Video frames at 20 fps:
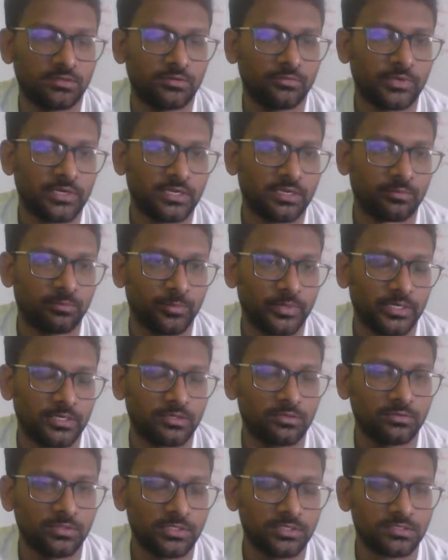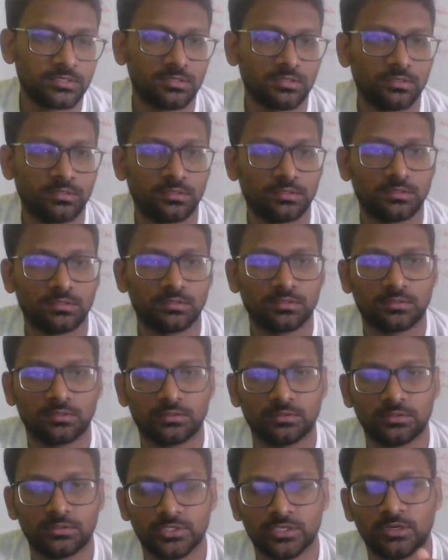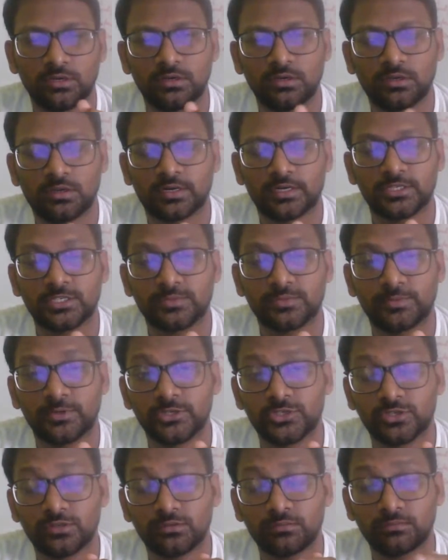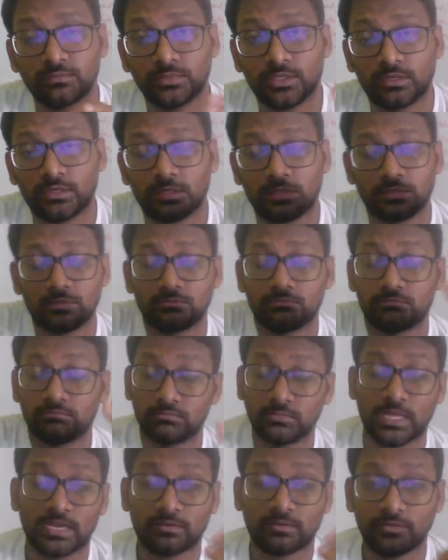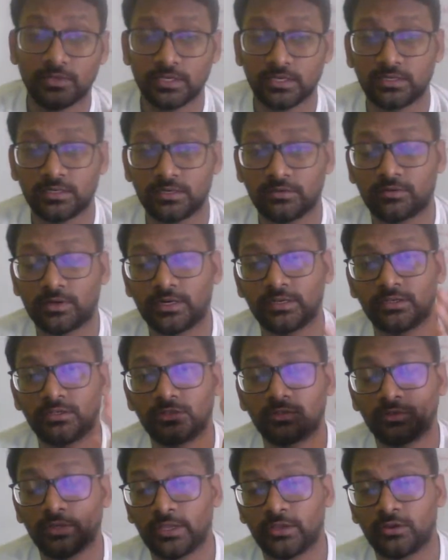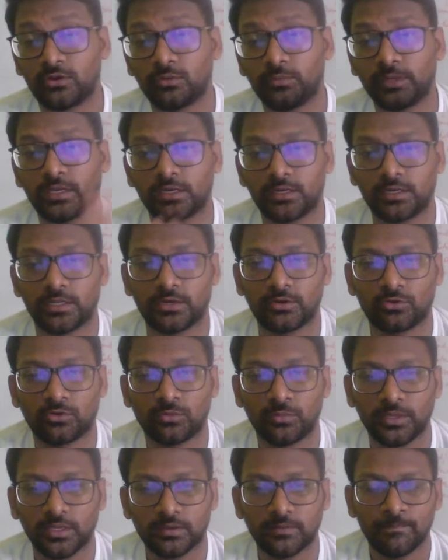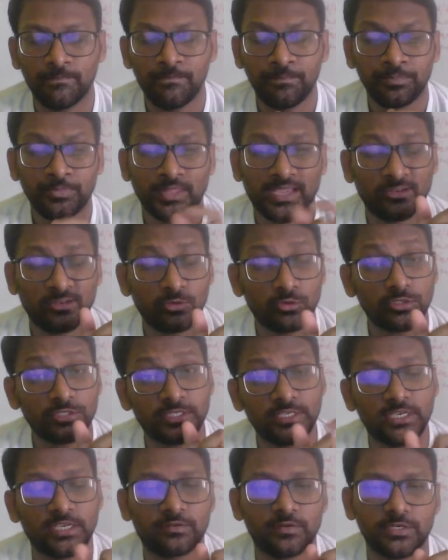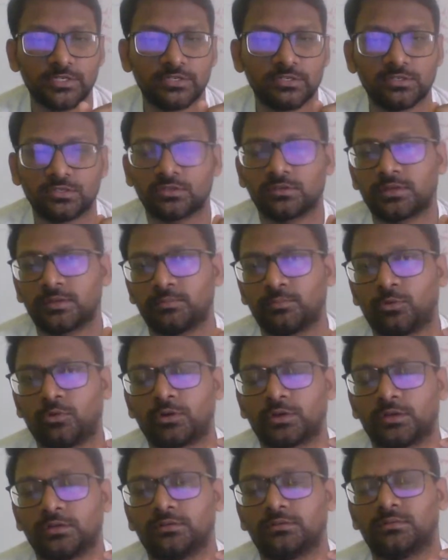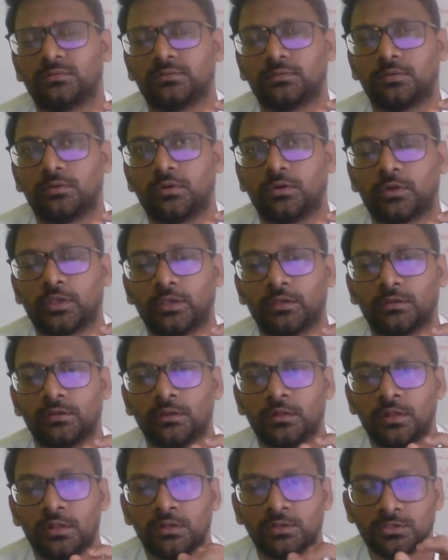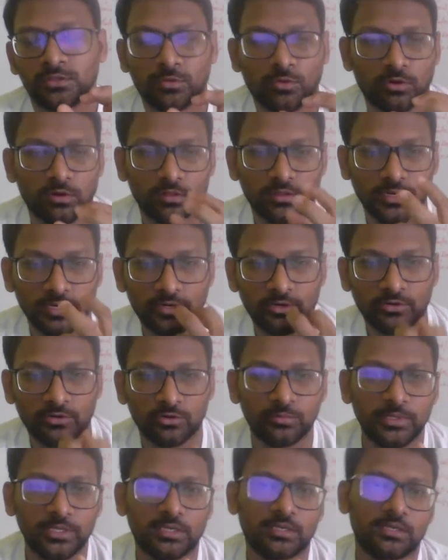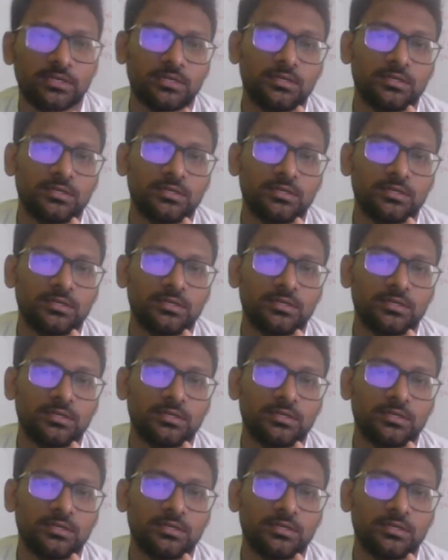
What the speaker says: when compared to this cellular respiration, that we can divide into aerobic and anaerobic, and those equations are important. Okay, so what are anaerobic